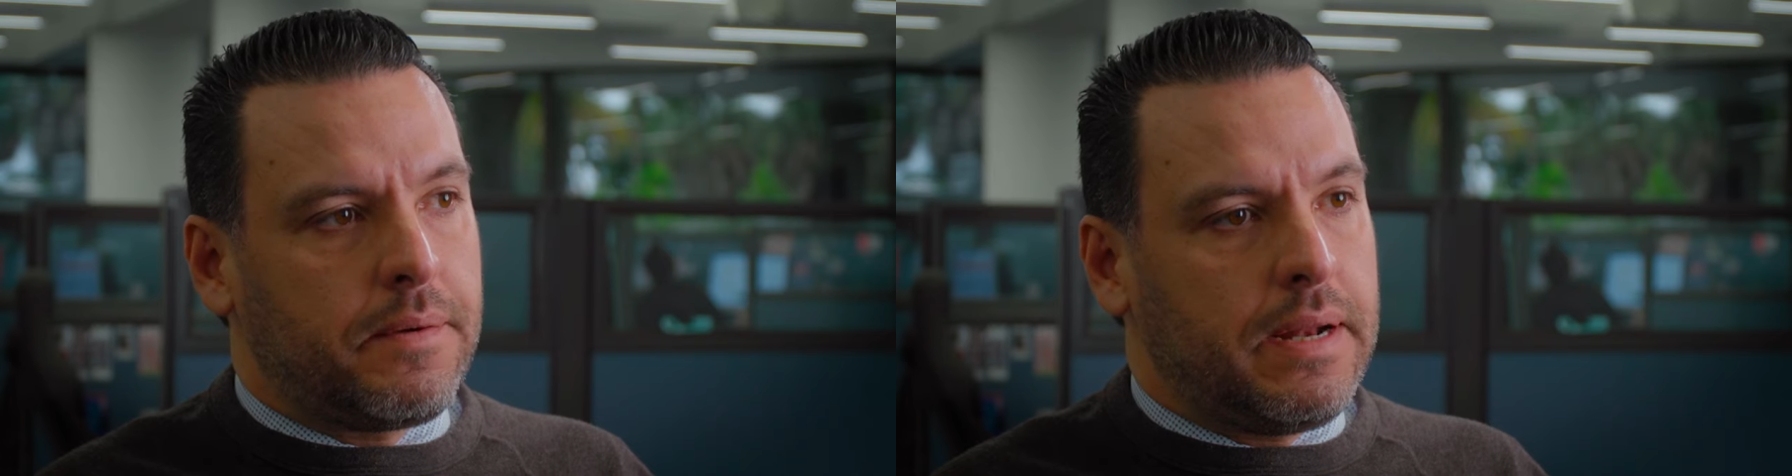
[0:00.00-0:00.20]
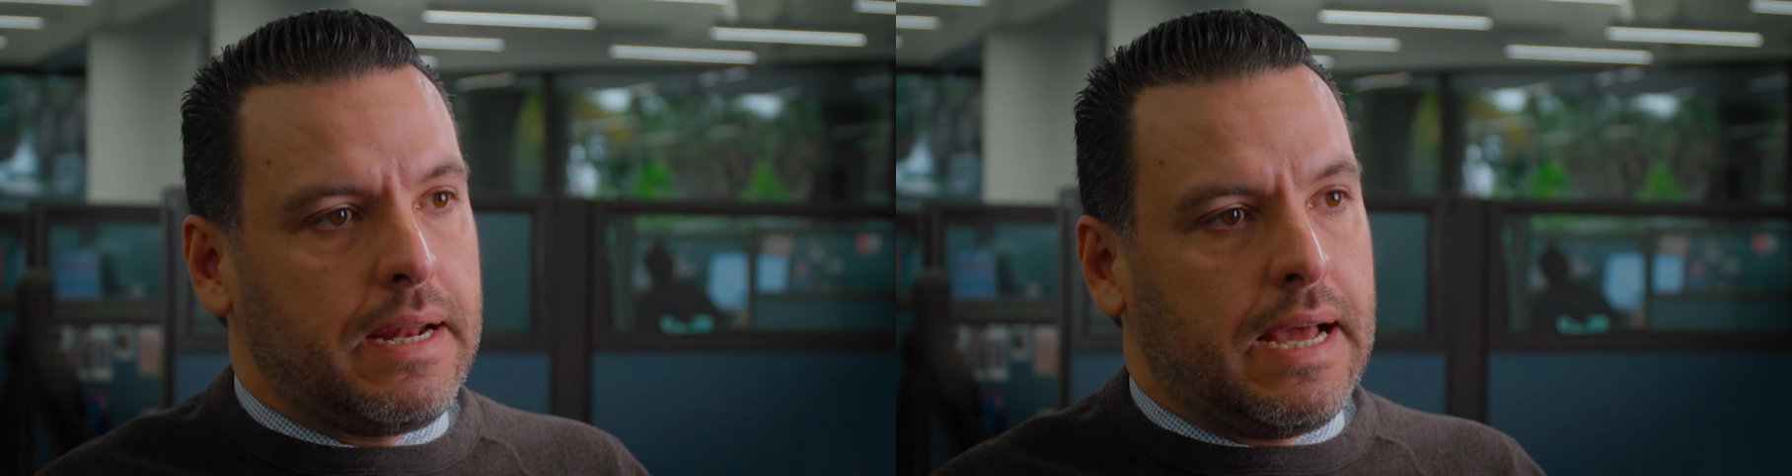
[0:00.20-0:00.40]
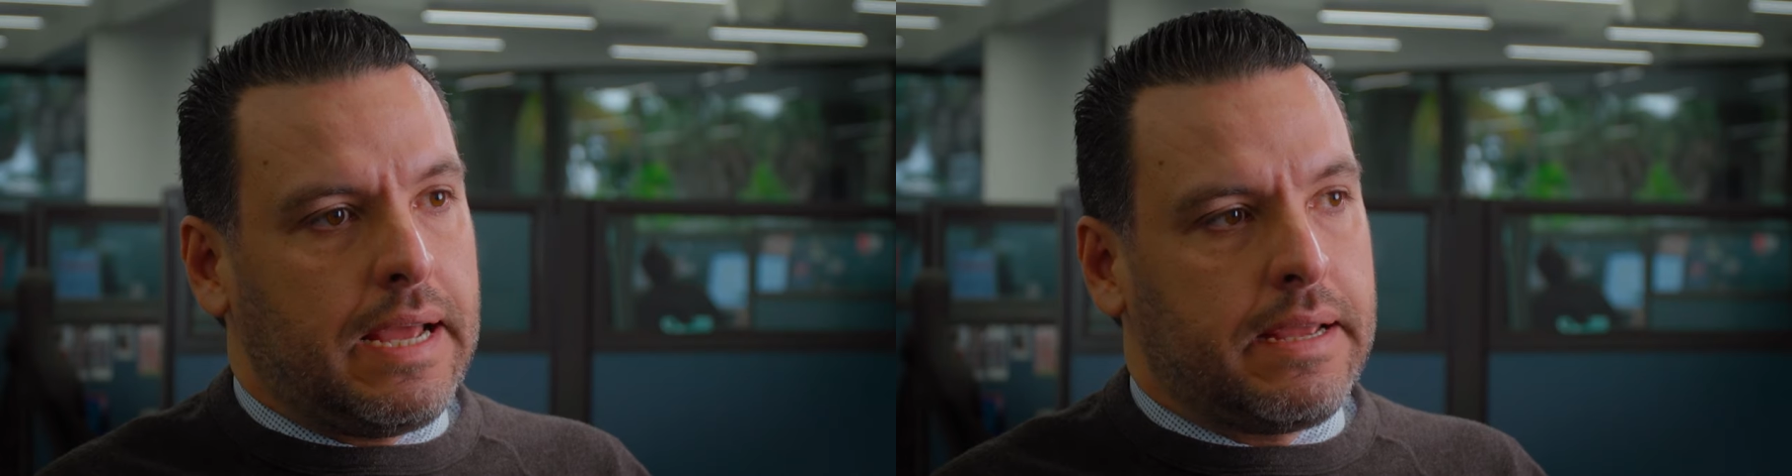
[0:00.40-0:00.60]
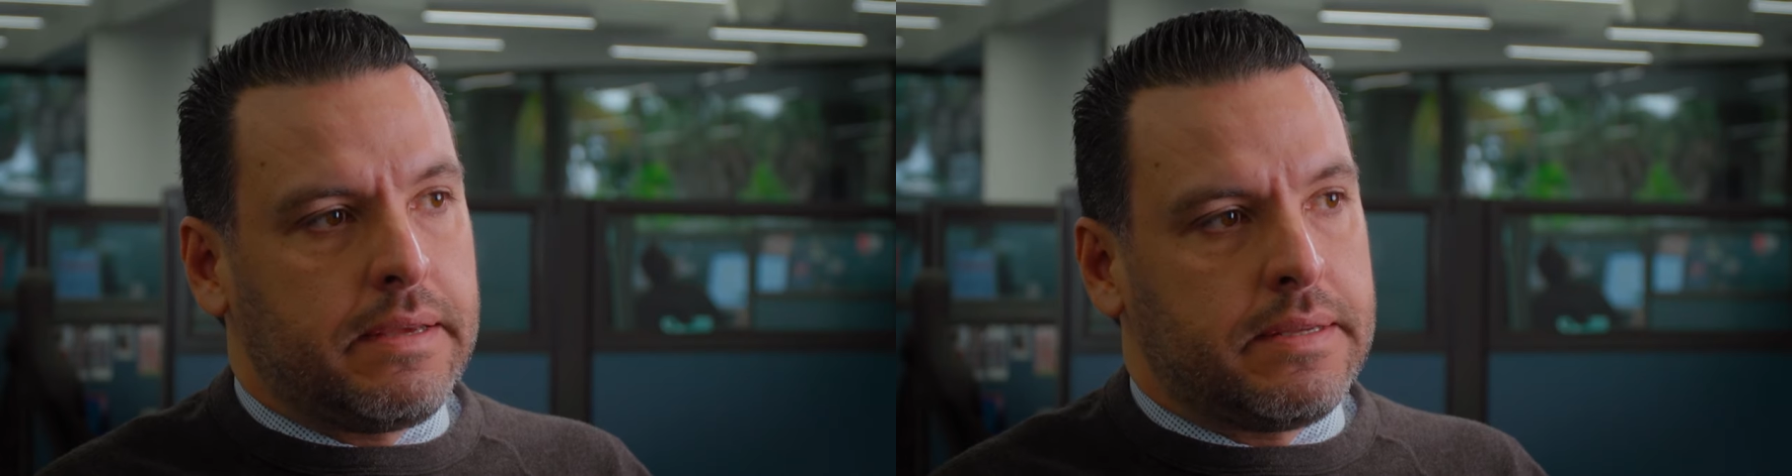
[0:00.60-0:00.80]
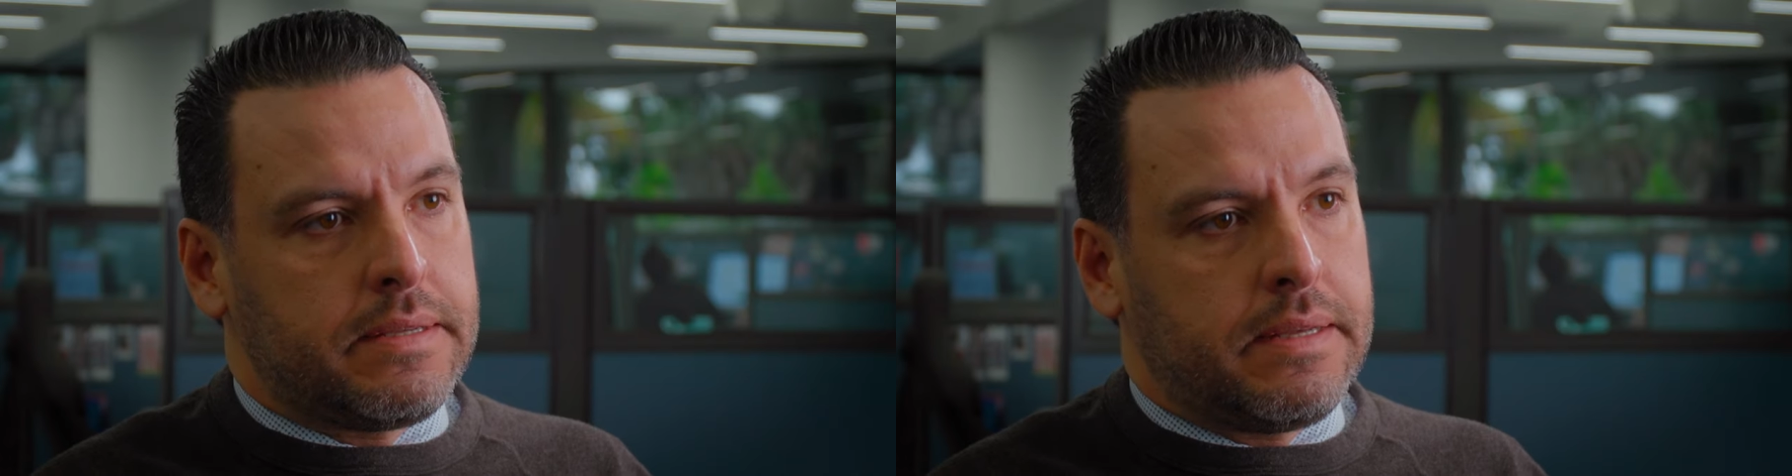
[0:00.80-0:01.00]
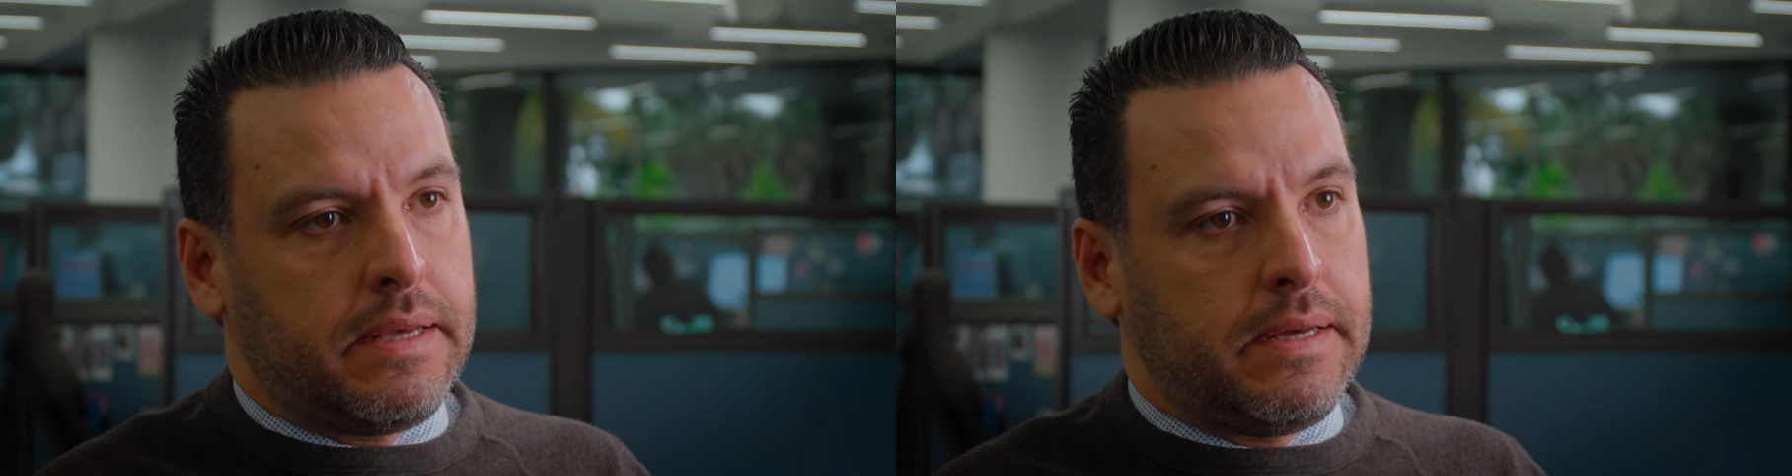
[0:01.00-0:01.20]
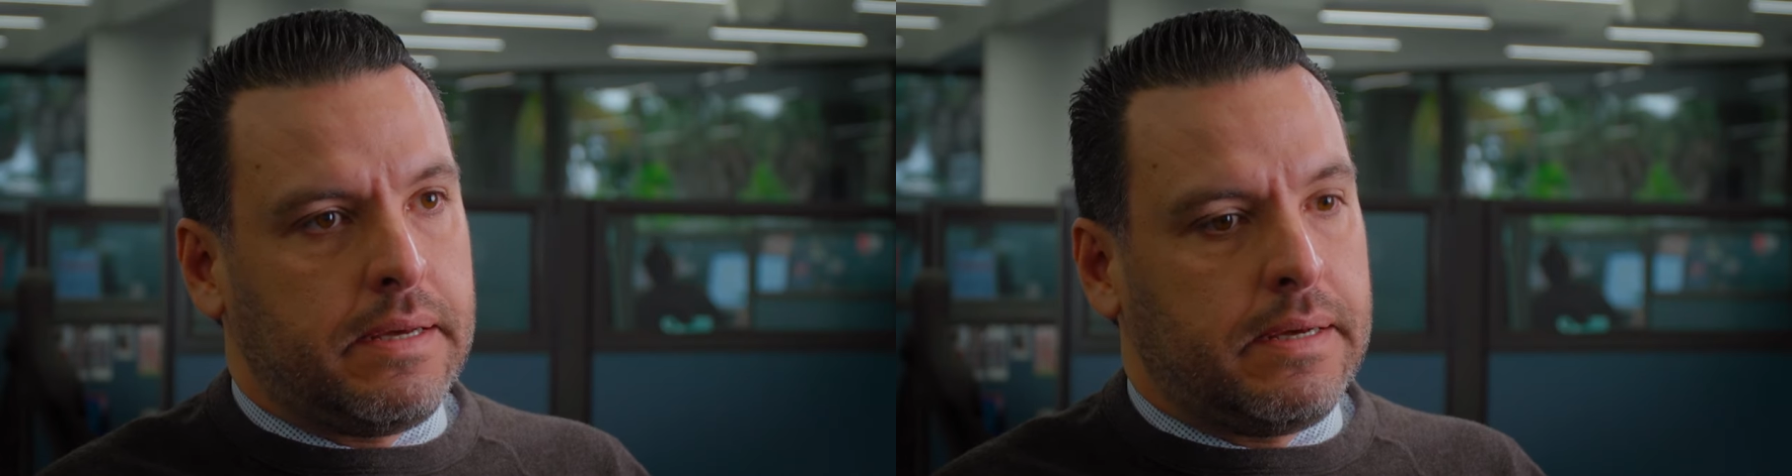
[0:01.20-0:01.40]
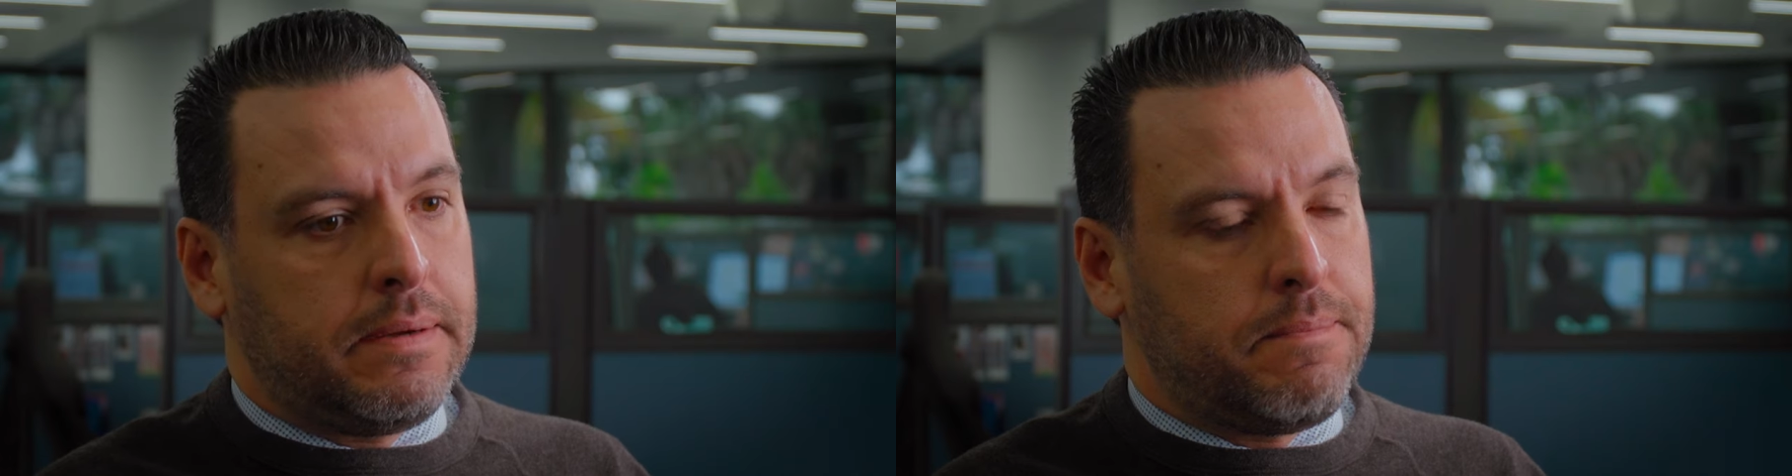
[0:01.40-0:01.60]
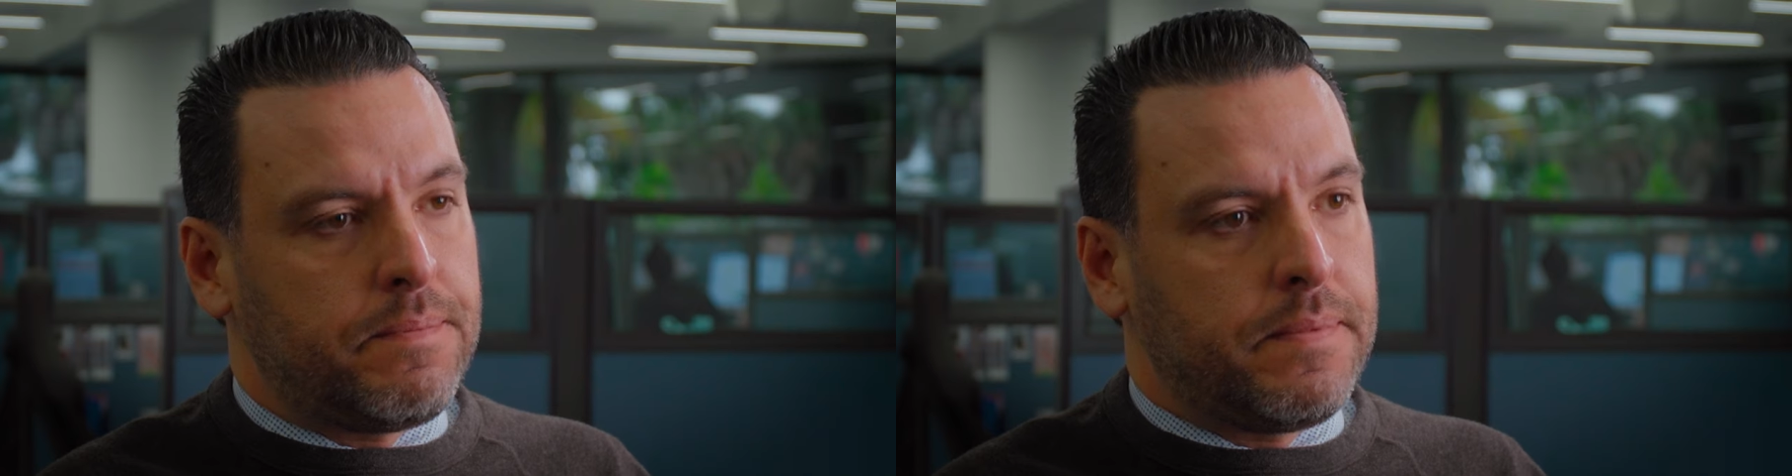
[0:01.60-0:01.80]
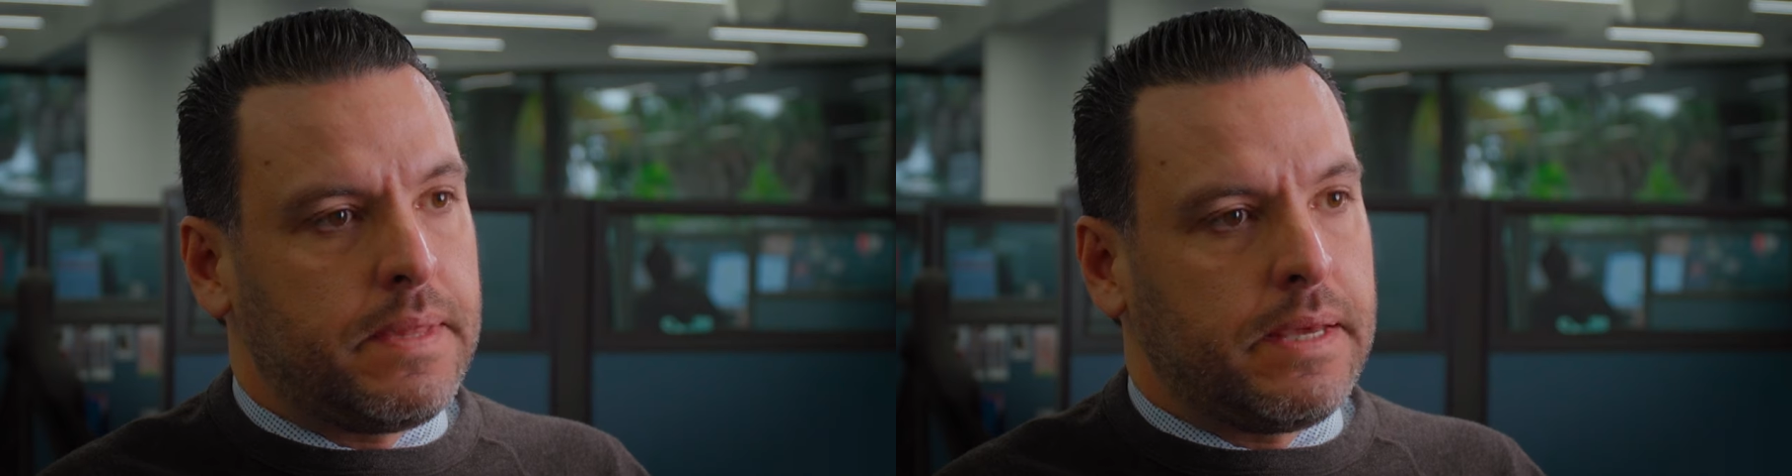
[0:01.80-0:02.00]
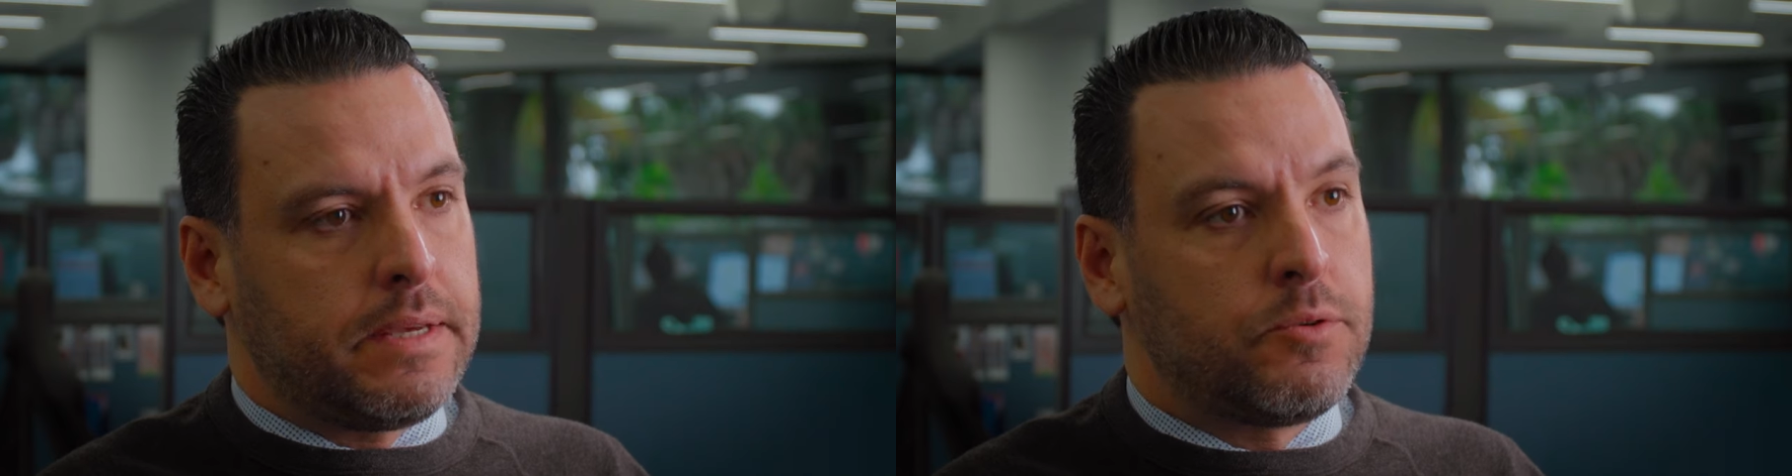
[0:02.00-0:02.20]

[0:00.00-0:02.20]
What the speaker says: really like is the